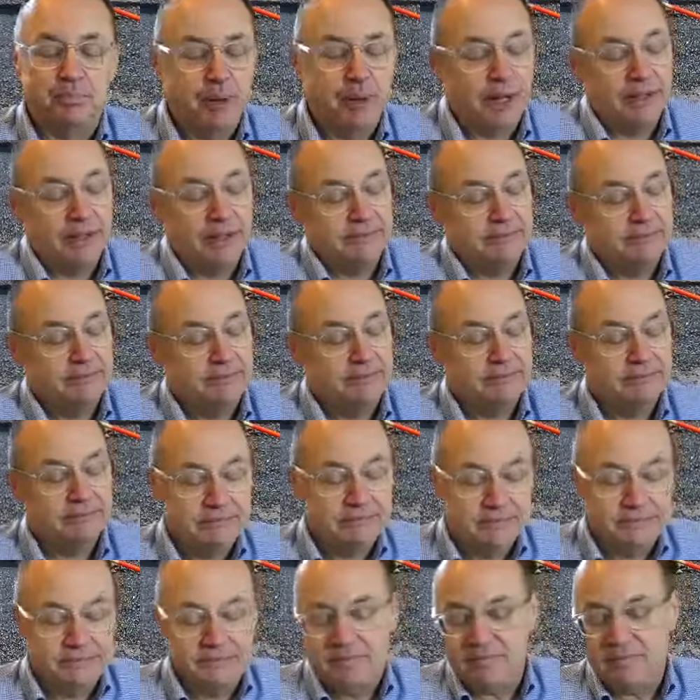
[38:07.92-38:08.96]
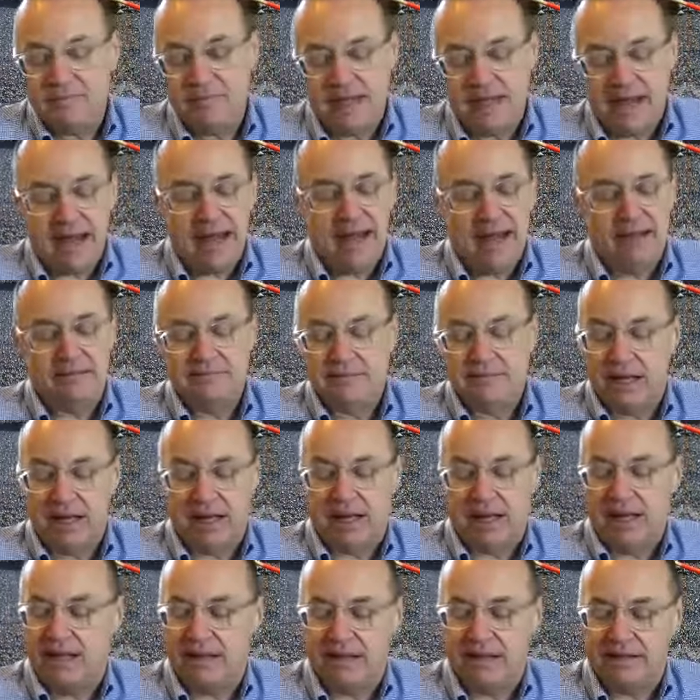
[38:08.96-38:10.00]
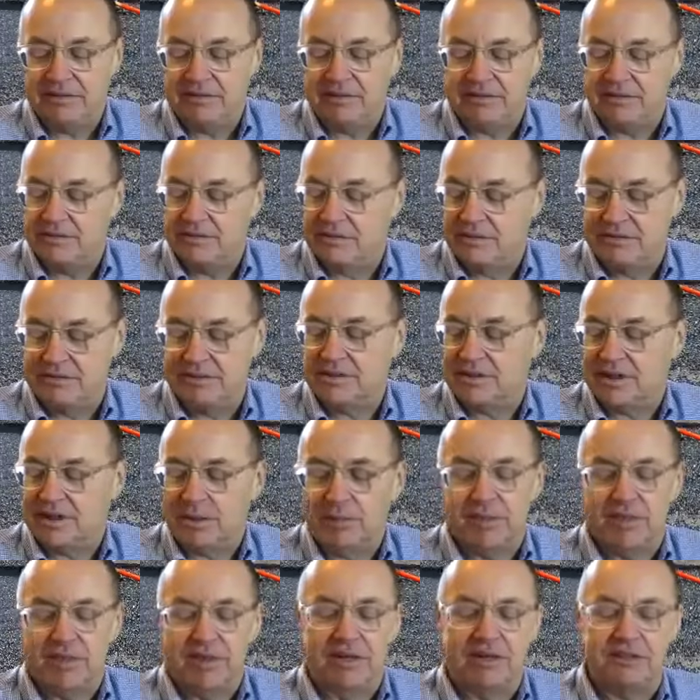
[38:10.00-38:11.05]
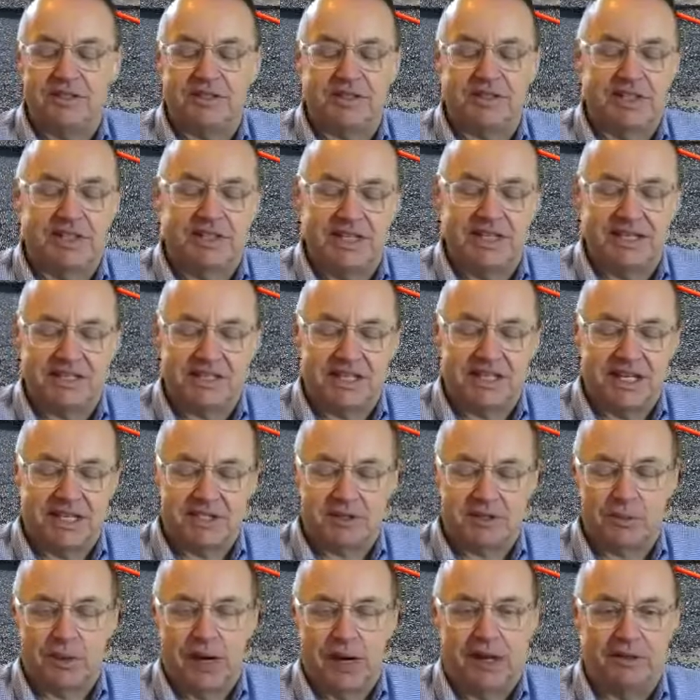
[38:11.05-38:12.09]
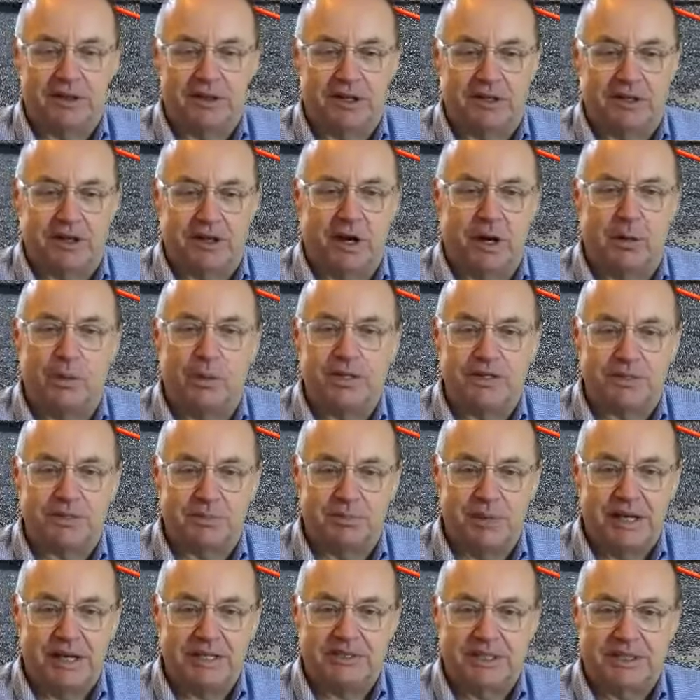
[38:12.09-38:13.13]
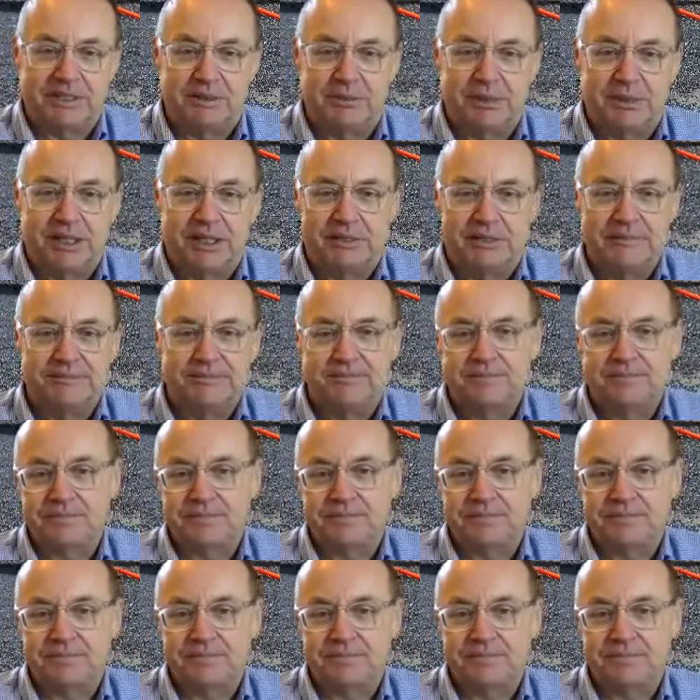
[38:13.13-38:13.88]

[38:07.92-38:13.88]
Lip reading: But yeah, it's some of the statistics around it are always amazing to me.